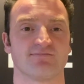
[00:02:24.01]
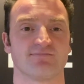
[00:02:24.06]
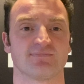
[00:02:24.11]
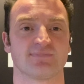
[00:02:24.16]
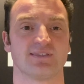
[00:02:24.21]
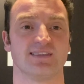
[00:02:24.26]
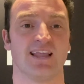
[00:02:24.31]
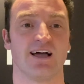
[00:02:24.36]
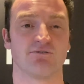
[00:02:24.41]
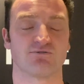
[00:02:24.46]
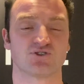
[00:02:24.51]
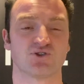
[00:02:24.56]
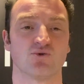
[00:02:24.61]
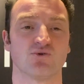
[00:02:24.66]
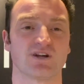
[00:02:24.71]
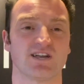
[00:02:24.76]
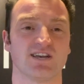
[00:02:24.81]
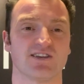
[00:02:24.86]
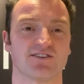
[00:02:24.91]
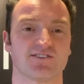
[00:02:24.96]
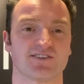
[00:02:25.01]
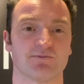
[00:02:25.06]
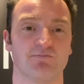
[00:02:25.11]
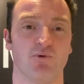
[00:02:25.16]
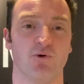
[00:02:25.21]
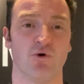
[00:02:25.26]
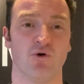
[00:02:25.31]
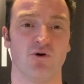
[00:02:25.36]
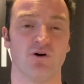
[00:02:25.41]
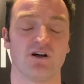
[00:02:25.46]
Now, talking to
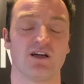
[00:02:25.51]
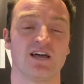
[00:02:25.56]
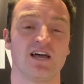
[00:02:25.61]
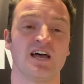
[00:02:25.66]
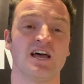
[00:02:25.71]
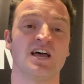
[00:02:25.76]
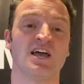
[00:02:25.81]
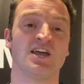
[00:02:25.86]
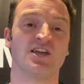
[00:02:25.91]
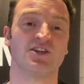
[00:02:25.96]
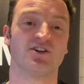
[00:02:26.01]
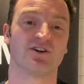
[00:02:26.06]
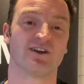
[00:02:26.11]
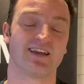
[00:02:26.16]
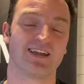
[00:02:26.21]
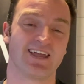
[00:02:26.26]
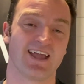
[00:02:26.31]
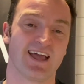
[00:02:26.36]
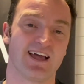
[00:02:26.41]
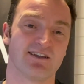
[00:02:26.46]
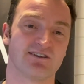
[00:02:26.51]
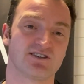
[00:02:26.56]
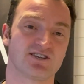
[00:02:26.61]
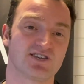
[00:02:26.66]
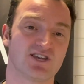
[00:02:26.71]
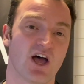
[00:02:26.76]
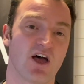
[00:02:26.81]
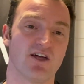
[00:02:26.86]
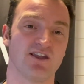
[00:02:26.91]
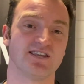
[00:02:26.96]
support, you're going to get
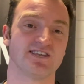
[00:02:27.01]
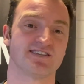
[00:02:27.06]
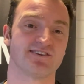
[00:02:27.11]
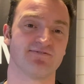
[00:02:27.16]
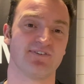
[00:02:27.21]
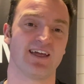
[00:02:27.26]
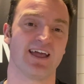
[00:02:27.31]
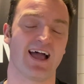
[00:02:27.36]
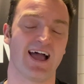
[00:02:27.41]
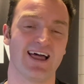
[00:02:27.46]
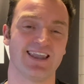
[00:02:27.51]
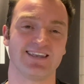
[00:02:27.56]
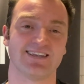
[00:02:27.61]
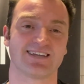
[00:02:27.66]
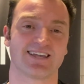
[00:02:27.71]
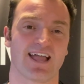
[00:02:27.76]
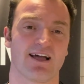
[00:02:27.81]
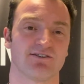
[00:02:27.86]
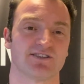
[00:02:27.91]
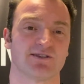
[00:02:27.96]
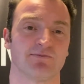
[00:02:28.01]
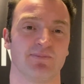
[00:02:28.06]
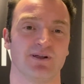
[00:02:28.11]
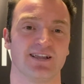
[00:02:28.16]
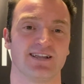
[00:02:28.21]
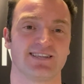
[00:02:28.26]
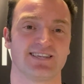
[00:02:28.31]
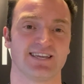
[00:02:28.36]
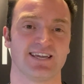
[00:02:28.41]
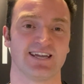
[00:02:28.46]
tons of it and
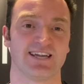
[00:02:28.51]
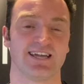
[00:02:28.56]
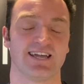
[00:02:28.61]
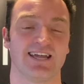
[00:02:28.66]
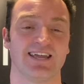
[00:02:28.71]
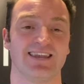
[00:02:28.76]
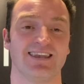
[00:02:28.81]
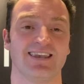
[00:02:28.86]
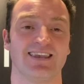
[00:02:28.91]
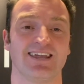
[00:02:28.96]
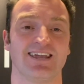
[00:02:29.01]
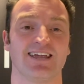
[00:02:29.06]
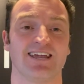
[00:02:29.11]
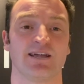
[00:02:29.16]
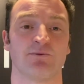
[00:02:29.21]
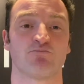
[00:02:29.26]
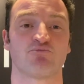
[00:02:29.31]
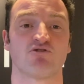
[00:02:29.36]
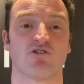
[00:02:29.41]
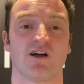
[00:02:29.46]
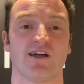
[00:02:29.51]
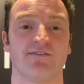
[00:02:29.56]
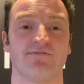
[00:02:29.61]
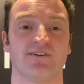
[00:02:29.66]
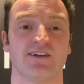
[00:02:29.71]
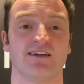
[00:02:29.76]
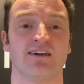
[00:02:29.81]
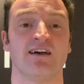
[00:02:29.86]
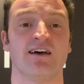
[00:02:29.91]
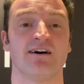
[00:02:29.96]
accountability in the
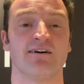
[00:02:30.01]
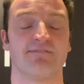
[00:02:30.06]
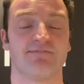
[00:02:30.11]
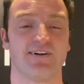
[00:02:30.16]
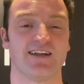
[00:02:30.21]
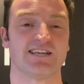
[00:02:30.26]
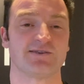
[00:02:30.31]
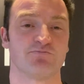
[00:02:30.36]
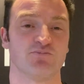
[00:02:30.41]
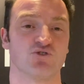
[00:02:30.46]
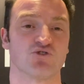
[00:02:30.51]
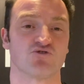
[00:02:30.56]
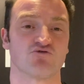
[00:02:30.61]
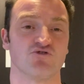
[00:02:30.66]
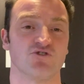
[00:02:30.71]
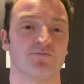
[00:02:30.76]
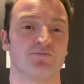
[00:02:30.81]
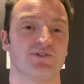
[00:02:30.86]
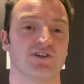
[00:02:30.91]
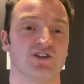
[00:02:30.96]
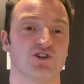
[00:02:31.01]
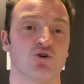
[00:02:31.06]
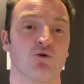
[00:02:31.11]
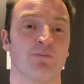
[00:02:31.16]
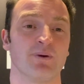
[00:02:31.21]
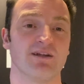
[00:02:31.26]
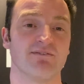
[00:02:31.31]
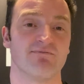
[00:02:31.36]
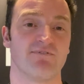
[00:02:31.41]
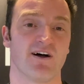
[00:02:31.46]
private Facebook group that you'll
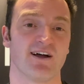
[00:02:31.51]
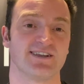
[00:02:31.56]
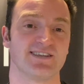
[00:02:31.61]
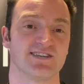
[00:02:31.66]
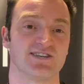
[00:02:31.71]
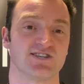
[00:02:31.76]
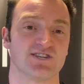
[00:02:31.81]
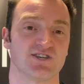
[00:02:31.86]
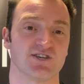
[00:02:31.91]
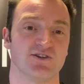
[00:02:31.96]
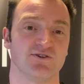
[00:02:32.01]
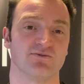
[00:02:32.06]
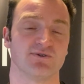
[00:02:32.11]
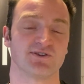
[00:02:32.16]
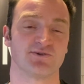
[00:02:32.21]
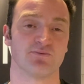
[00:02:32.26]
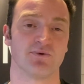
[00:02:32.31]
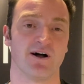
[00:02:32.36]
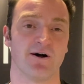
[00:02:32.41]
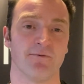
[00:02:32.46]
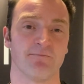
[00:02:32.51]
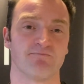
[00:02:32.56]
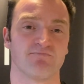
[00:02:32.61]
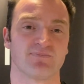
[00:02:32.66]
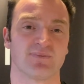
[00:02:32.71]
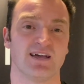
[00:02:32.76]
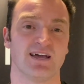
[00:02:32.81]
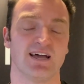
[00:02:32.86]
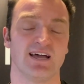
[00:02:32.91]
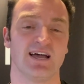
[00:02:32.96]
be invited to as well.
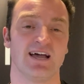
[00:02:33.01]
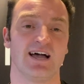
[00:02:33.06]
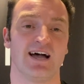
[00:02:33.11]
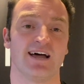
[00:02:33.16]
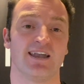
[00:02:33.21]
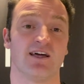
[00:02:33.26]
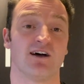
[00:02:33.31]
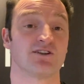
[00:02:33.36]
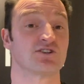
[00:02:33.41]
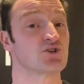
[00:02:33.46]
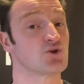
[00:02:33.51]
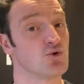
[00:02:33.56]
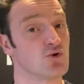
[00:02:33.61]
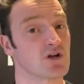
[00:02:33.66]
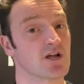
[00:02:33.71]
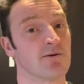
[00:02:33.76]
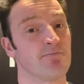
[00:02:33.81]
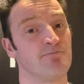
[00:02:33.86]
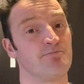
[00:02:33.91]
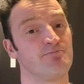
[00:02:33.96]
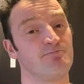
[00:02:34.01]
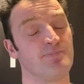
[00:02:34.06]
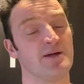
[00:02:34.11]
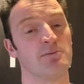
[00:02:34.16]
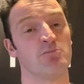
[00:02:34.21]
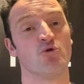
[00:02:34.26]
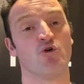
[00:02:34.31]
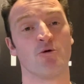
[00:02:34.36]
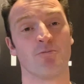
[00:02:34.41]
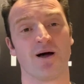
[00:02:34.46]
And I'll talk a bit
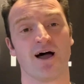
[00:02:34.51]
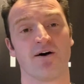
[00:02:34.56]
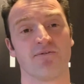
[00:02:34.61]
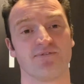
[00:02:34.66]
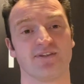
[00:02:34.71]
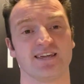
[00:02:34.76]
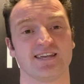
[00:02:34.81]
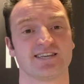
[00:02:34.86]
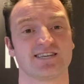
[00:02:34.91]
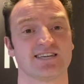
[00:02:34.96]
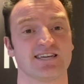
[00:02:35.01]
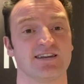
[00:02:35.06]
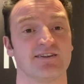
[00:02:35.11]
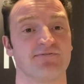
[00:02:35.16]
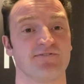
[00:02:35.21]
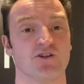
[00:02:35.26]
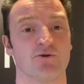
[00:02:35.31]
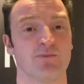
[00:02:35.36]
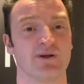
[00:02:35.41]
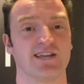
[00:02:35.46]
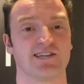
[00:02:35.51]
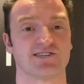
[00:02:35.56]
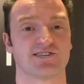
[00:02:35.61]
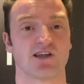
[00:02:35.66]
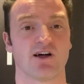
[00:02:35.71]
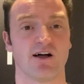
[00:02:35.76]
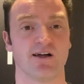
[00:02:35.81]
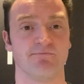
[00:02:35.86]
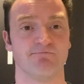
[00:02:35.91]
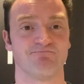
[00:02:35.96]
more about this in a few minutes'
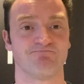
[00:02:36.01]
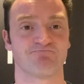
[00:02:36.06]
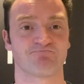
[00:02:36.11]
time.